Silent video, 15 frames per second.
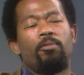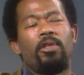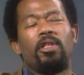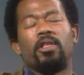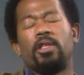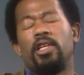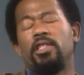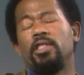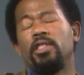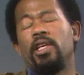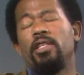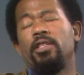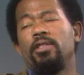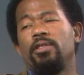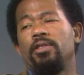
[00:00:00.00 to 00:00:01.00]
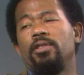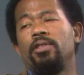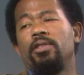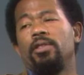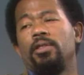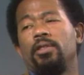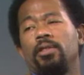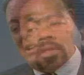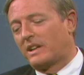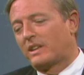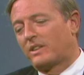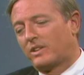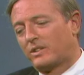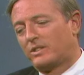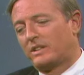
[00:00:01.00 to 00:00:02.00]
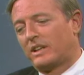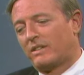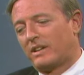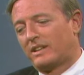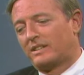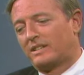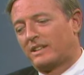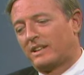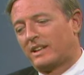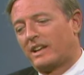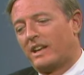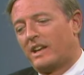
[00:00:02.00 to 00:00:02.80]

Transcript: political education. Yeah, that's what I thought you'd get around saying.